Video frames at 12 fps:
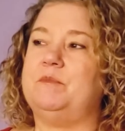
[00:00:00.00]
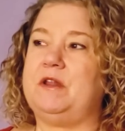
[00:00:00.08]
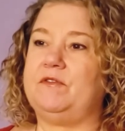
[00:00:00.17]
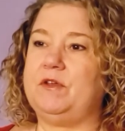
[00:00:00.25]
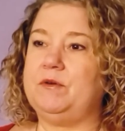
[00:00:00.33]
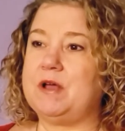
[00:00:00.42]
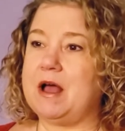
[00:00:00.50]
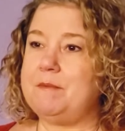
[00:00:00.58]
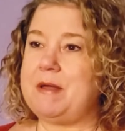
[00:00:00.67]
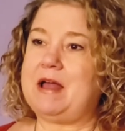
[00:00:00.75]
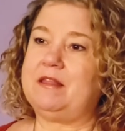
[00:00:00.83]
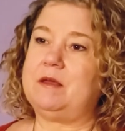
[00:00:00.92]
but if you
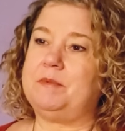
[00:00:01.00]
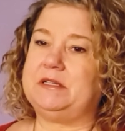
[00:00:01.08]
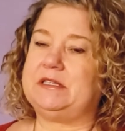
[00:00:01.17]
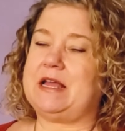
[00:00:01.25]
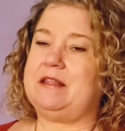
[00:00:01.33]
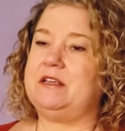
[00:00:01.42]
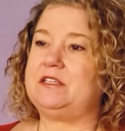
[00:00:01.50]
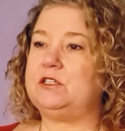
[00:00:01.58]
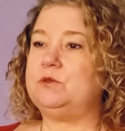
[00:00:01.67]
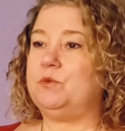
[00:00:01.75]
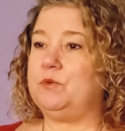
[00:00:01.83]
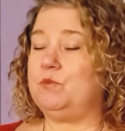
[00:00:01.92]
come at them and say this
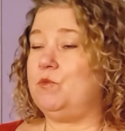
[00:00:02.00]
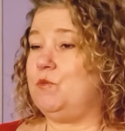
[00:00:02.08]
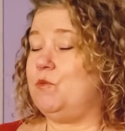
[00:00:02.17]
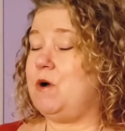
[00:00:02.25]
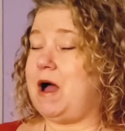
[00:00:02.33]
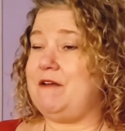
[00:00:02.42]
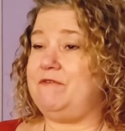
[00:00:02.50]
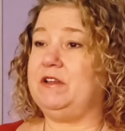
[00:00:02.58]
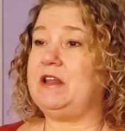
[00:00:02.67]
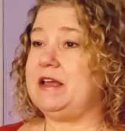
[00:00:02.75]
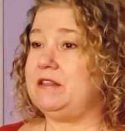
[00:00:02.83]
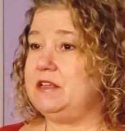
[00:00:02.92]
is i feel
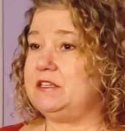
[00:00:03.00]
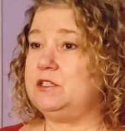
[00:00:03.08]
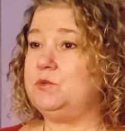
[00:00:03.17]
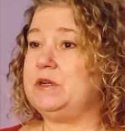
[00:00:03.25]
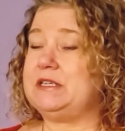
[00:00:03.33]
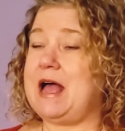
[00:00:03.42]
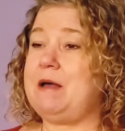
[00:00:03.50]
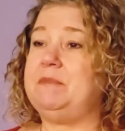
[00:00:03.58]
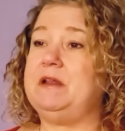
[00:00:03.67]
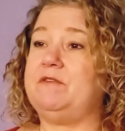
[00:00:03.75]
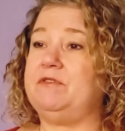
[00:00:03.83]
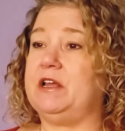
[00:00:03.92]
like this is what's
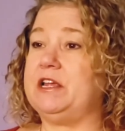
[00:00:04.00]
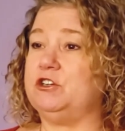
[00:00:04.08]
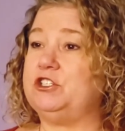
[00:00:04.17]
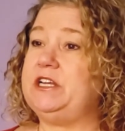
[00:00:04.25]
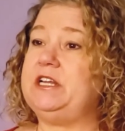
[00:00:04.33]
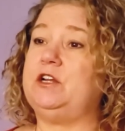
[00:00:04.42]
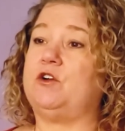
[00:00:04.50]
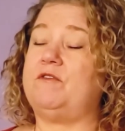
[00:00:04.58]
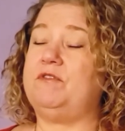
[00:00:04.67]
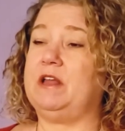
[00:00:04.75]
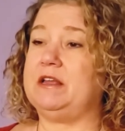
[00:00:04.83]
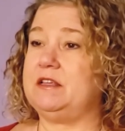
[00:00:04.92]
happening i feel like you're cheating or i
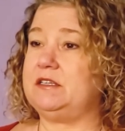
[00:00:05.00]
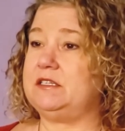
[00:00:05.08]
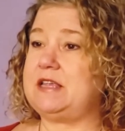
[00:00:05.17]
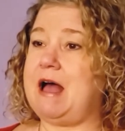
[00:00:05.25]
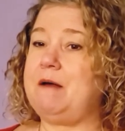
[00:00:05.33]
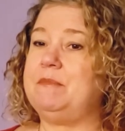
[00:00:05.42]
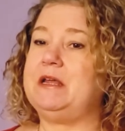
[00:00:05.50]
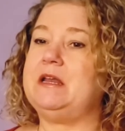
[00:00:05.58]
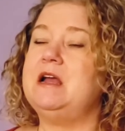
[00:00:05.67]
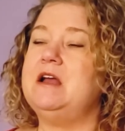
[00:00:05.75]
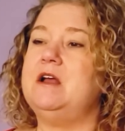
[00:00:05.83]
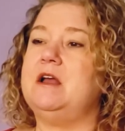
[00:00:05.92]
feel like this is happening
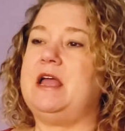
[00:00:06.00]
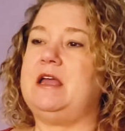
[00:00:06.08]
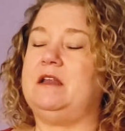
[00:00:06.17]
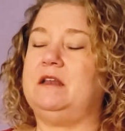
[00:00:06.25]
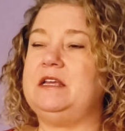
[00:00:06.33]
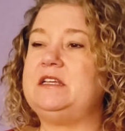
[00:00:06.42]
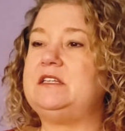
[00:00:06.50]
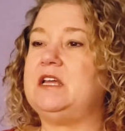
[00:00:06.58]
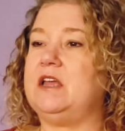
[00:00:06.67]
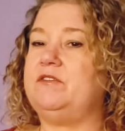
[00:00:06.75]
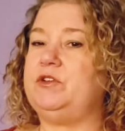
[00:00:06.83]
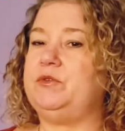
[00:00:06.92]
at least it
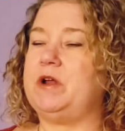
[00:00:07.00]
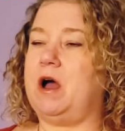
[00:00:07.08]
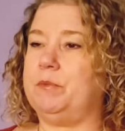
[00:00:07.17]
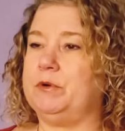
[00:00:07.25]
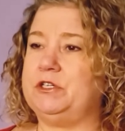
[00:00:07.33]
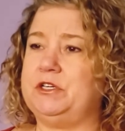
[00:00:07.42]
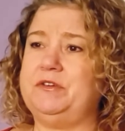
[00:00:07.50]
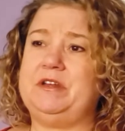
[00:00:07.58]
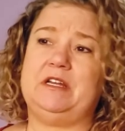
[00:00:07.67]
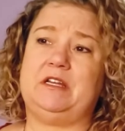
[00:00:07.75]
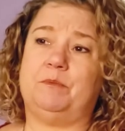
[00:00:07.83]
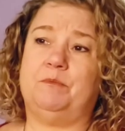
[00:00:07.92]
gives you an
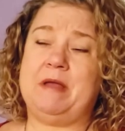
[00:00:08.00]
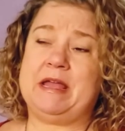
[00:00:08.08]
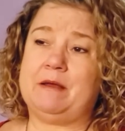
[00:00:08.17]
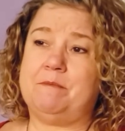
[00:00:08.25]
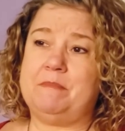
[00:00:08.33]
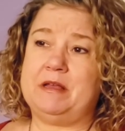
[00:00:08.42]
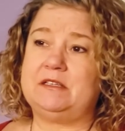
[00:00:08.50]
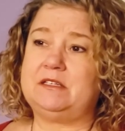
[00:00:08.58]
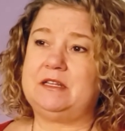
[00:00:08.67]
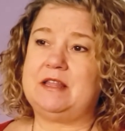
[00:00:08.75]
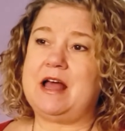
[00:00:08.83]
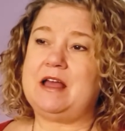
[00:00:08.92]
opportunity to make amends
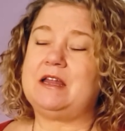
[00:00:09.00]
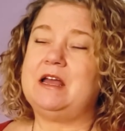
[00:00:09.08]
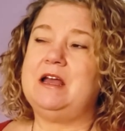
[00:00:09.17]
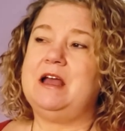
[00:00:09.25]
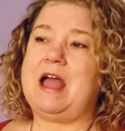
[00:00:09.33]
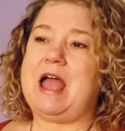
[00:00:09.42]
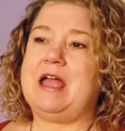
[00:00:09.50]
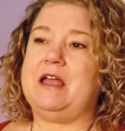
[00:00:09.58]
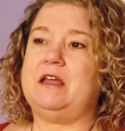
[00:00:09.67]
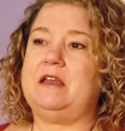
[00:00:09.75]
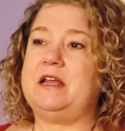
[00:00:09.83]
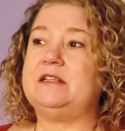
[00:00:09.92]
to that
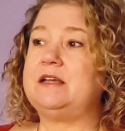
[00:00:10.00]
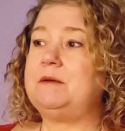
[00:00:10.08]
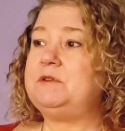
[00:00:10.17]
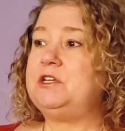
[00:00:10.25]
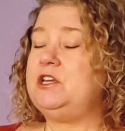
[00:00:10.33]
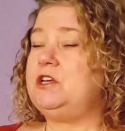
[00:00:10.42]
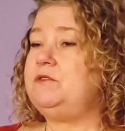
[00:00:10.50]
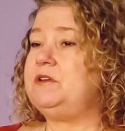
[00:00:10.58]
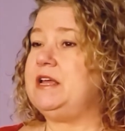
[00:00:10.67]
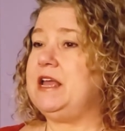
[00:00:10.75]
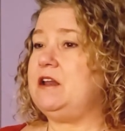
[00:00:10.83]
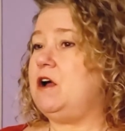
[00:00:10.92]
and it's up to you
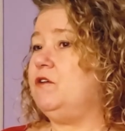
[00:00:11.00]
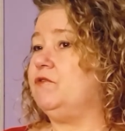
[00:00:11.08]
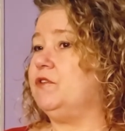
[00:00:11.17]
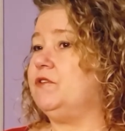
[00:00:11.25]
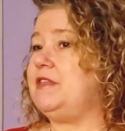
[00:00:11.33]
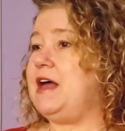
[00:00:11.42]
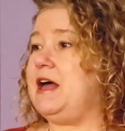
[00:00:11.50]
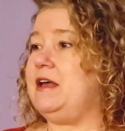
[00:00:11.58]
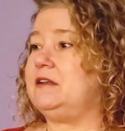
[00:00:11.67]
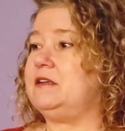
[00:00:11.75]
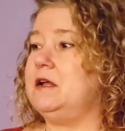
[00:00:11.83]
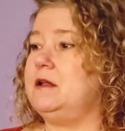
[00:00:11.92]
to get over
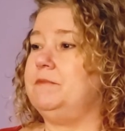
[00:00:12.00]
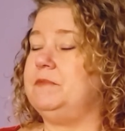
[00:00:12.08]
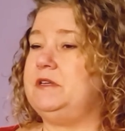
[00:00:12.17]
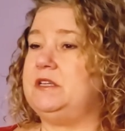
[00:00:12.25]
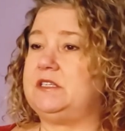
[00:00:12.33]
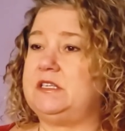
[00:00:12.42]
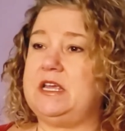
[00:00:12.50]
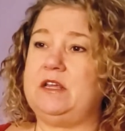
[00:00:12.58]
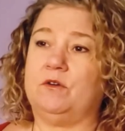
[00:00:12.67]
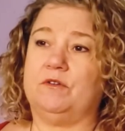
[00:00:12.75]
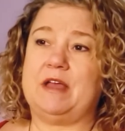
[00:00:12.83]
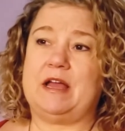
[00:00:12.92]
that deceit
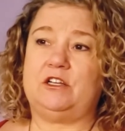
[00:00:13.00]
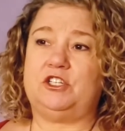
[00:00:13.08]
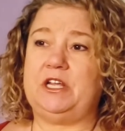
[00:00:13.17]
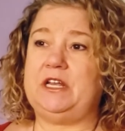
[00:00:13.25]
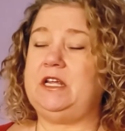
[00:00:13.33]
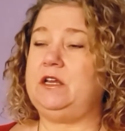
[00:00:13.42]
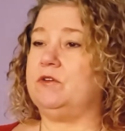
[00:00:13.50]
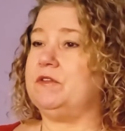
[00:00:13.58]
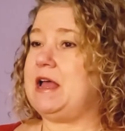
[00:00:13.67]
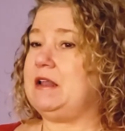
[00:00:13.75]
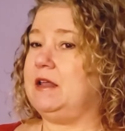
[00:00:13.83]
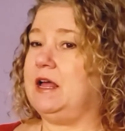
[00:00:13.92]
or that cheating or
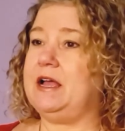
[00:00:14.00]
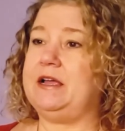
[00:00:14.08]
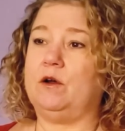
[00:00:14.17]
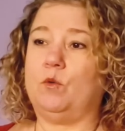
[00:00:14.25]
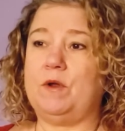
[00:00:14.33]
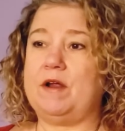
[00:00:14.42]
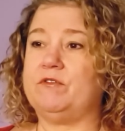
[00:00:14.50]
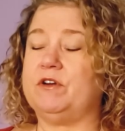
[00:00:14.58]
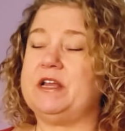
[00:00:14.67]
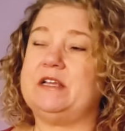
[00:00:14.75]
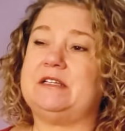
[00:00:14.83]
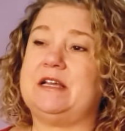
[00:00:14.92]
that lying or whatever
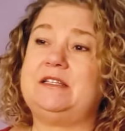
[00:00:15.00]
it is